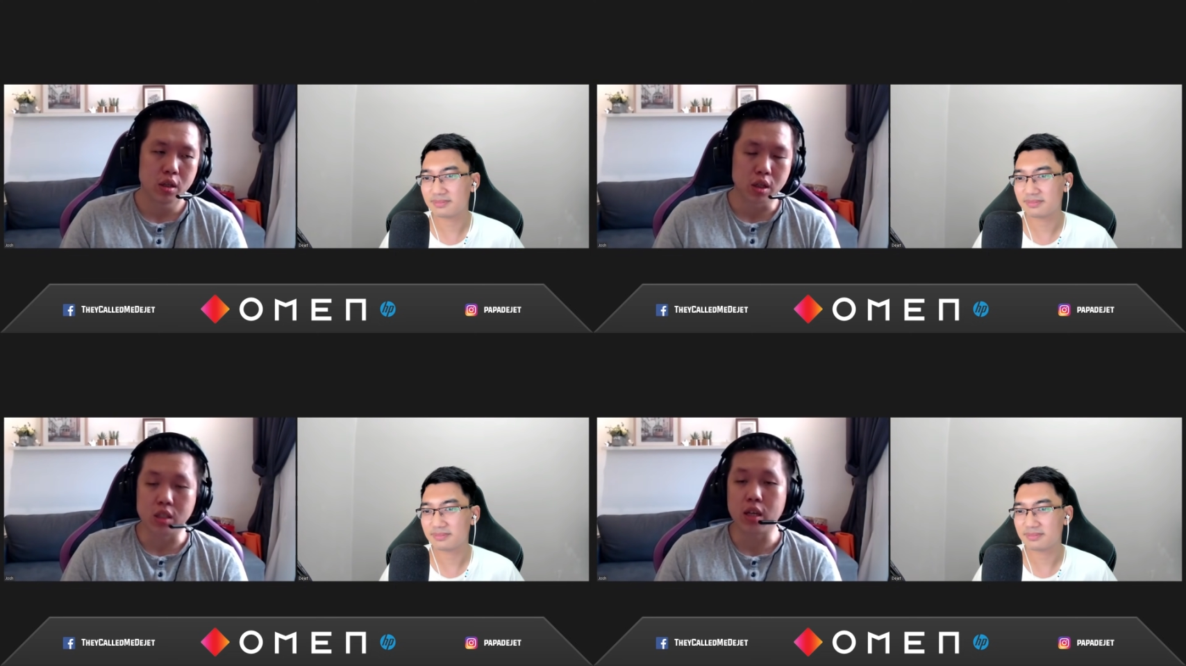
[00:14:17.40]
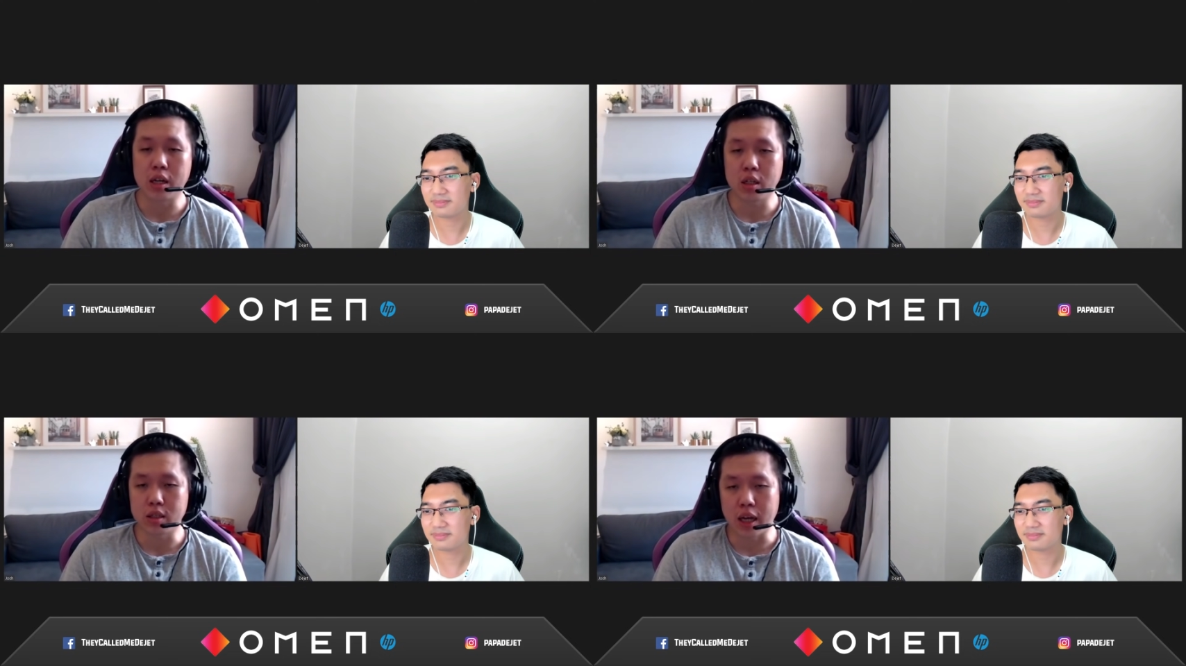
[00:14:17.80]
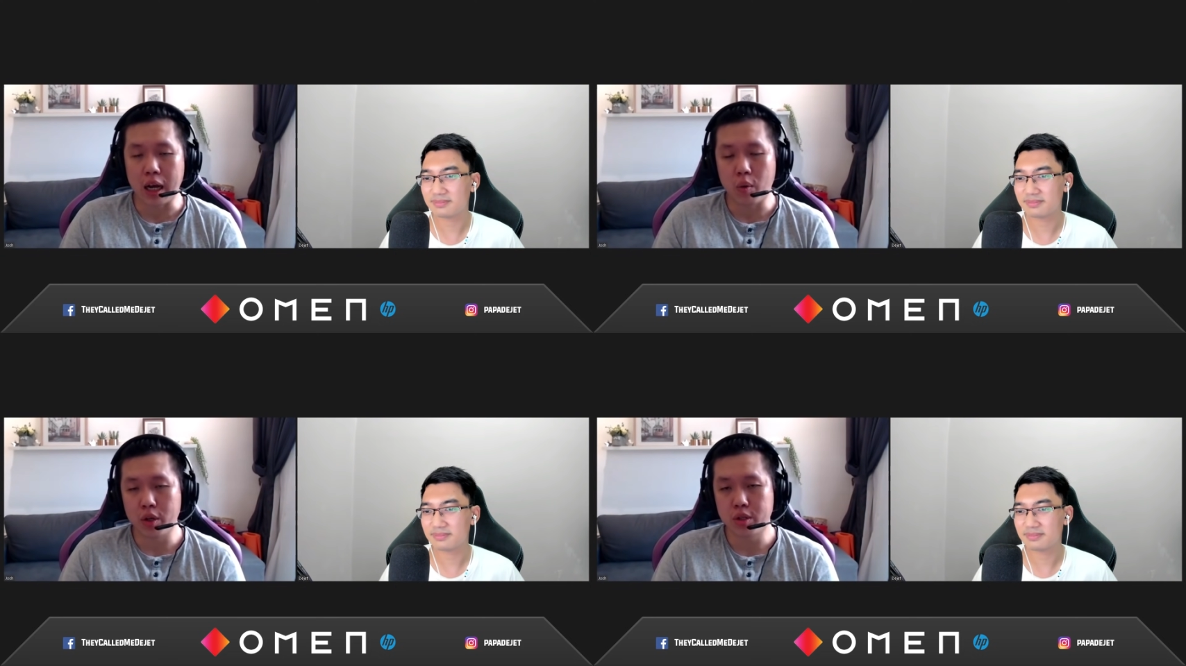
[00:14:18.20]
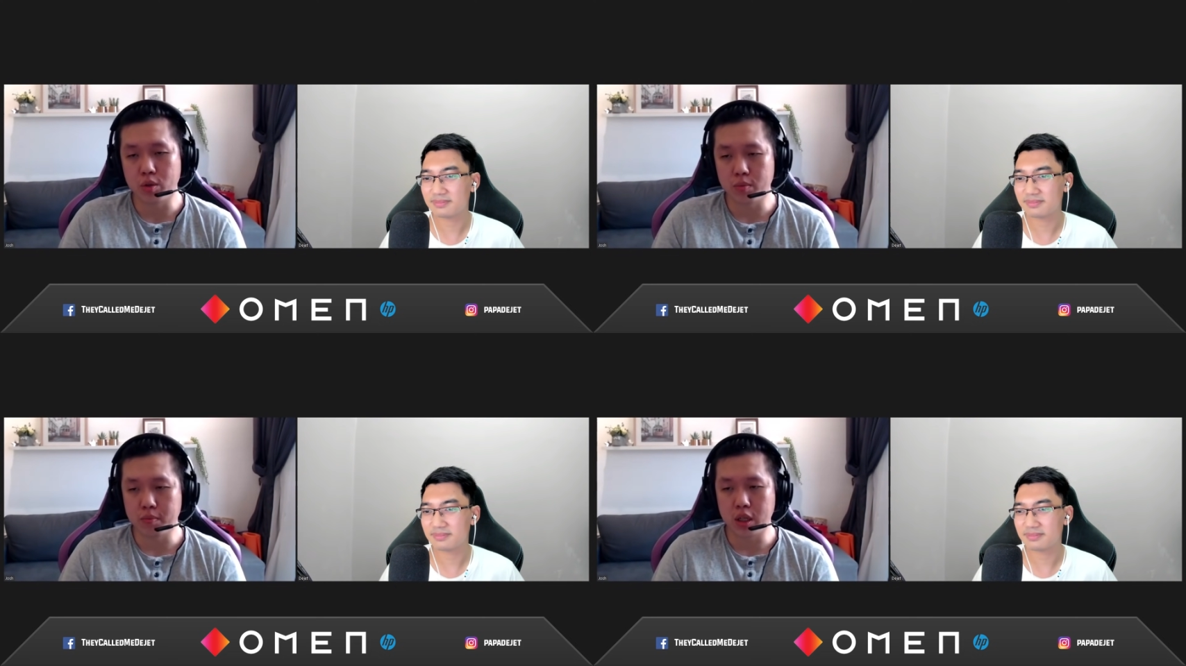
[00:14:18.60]
Speaker 1: decided that I want
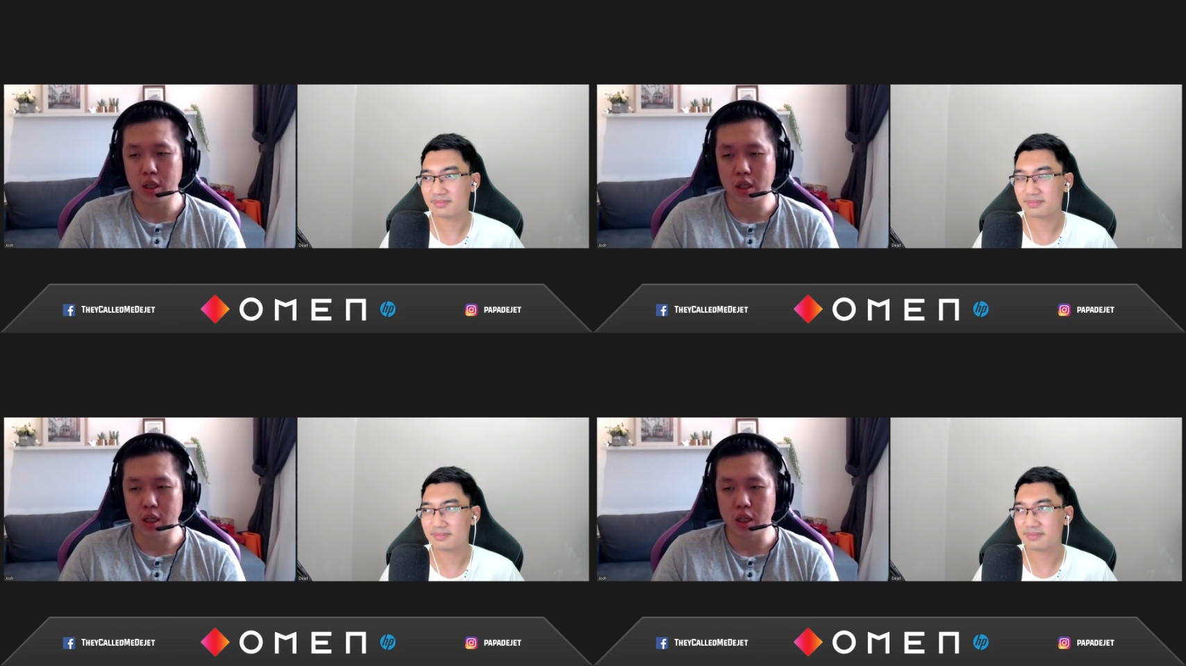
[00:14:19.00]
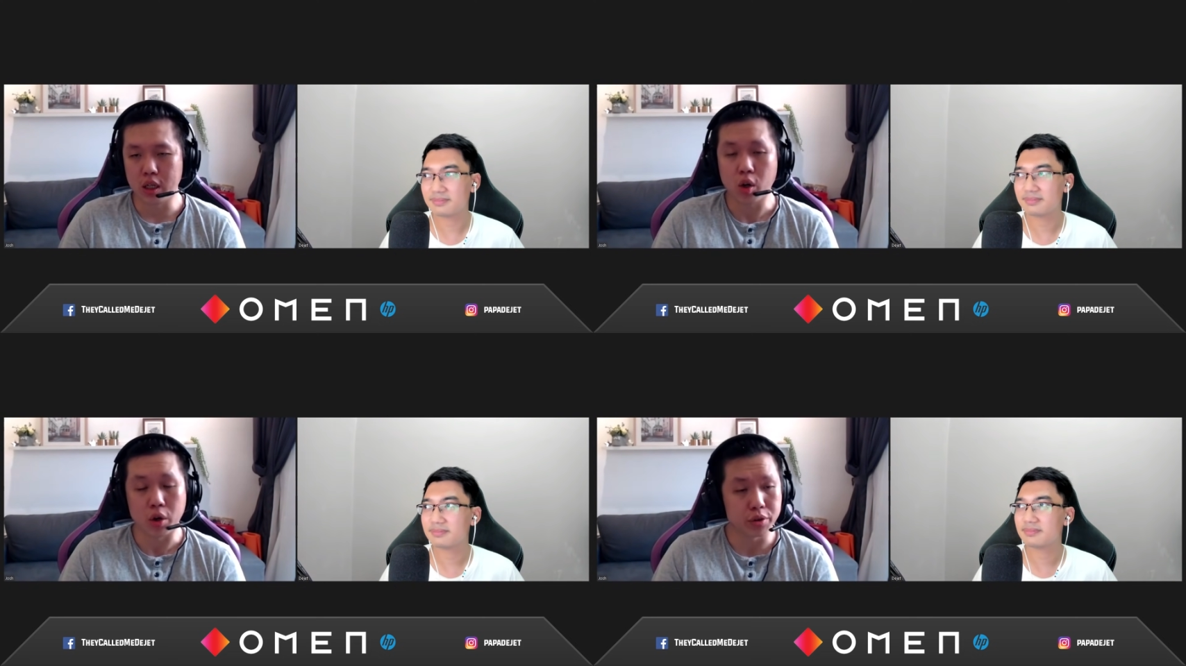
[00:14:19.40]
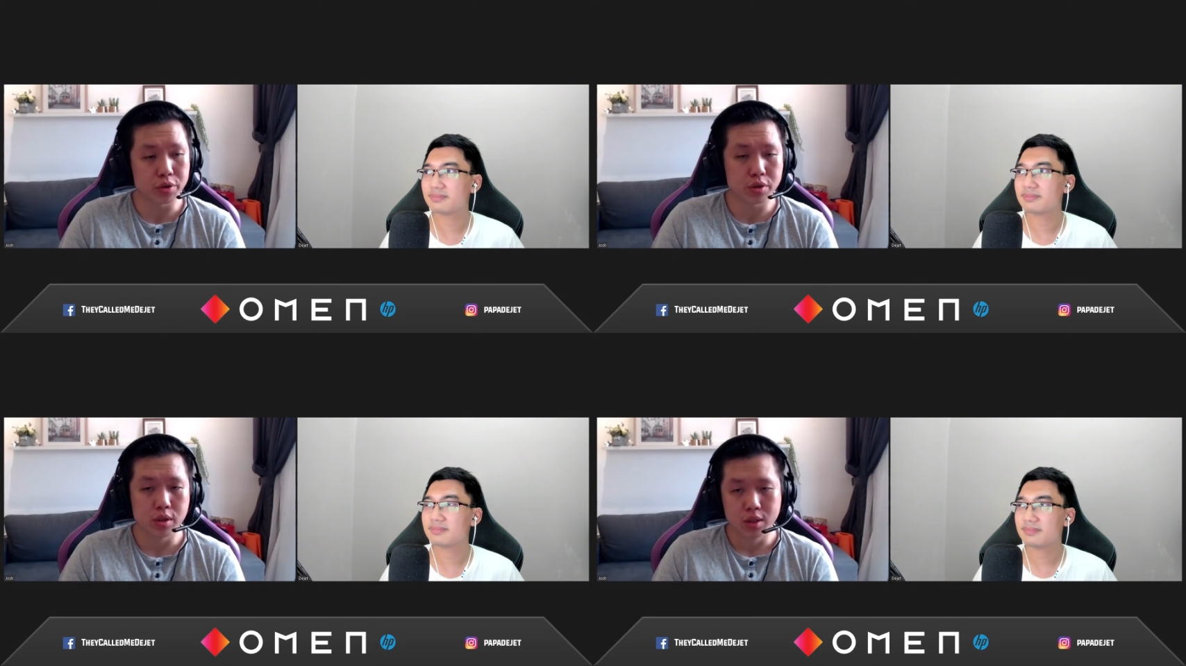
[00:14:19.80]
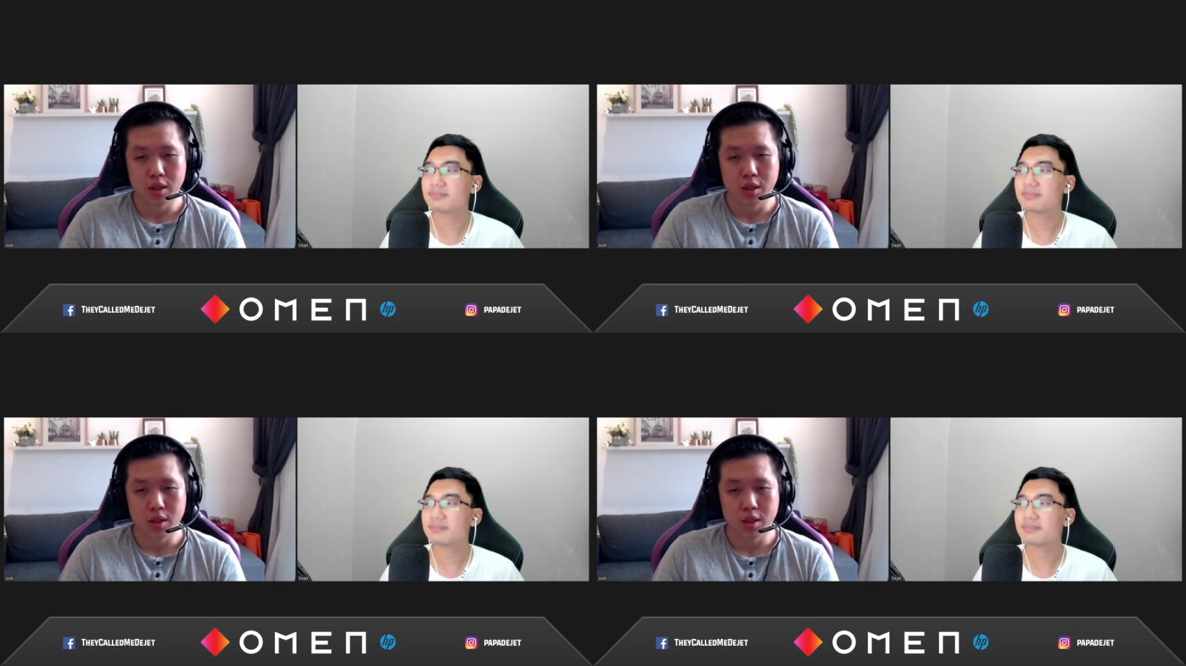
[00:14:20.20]
to be a coach.